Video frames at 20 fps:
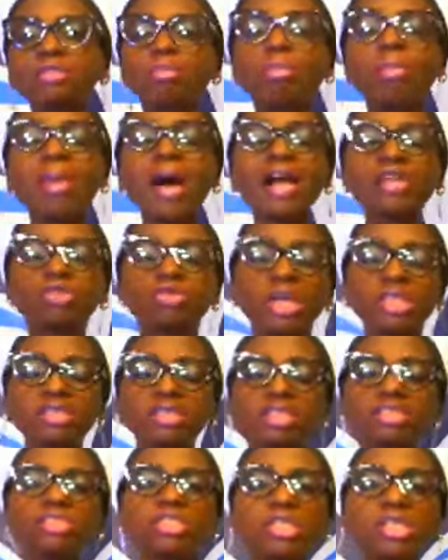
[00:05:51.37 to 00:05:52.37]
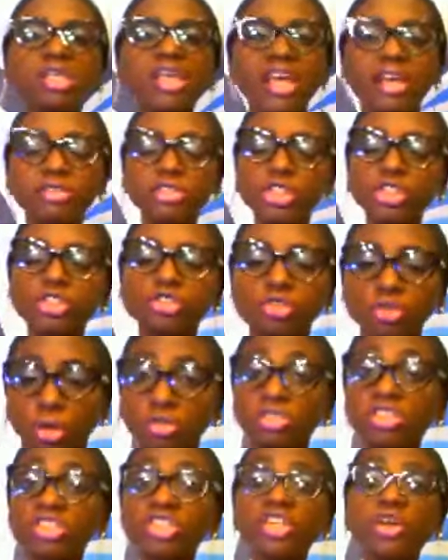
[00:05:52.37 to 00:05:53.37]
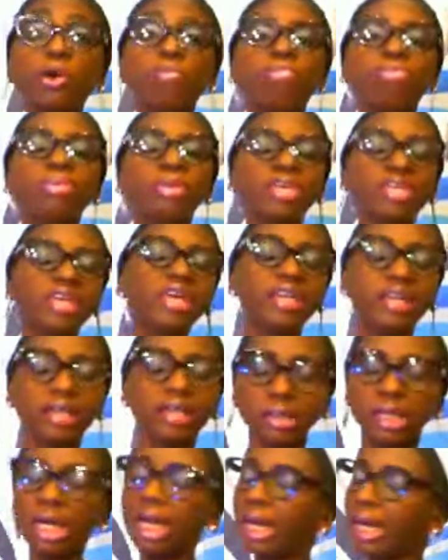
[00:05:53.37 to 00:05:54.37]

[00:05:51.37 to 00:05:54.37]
March 23 edition, new beginning.